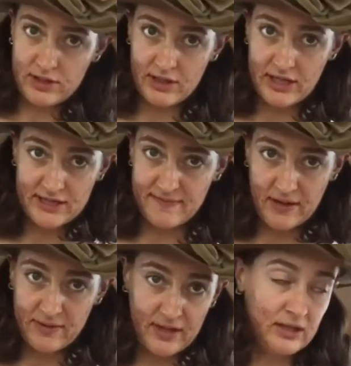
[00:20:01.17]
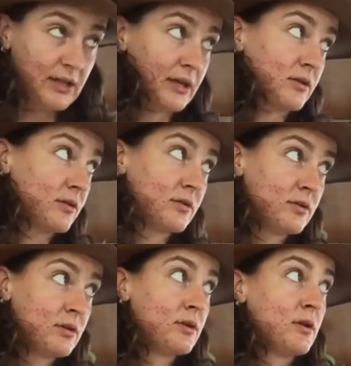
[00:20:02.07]
you guys about that later.
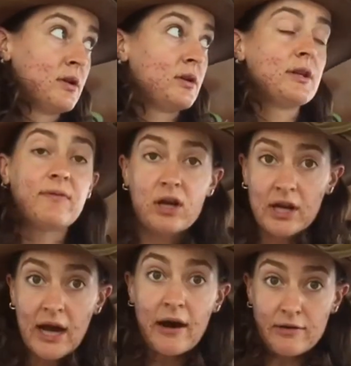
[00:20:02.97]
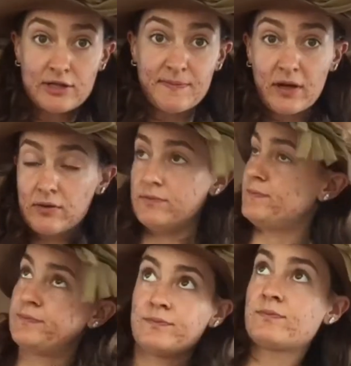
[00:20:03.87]
Living on a houseboat,
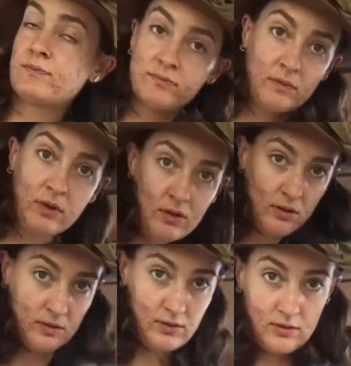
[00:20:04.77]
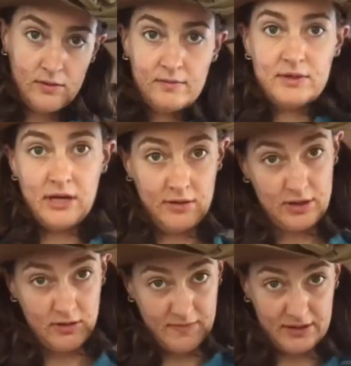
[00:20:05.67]
I'm telling
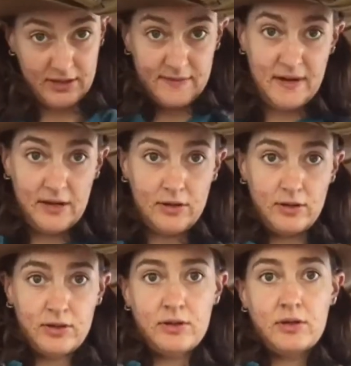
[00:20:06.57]
you about the spiders.